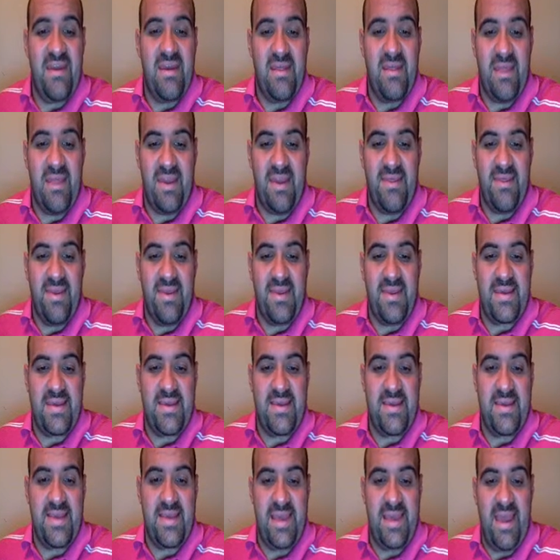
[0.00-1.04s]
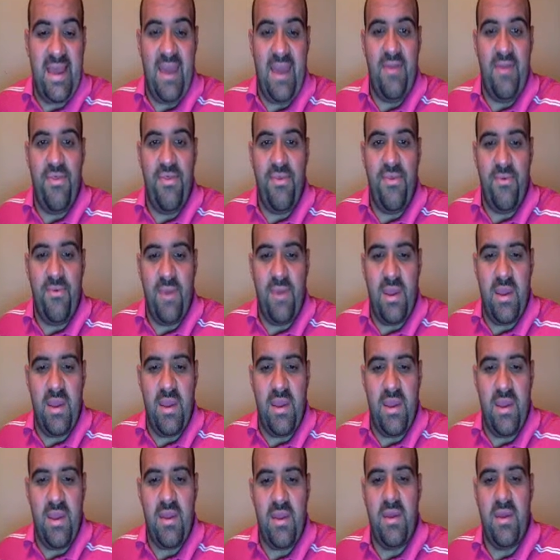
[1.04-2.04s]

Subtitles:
like this: Ca3